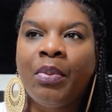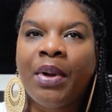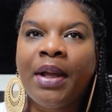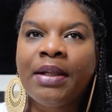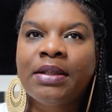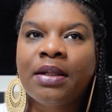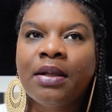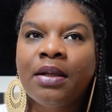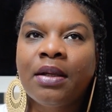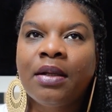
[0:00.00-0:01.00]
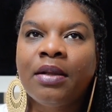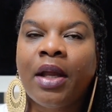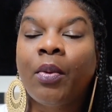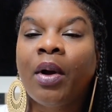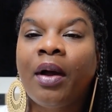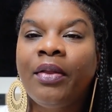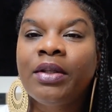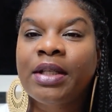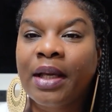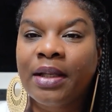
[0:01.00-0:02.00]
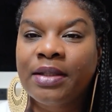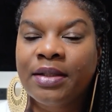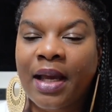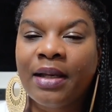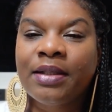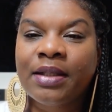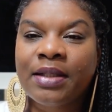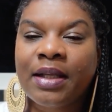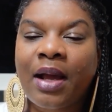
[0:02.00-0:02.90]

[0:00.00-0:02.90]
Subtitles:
but there were other challenges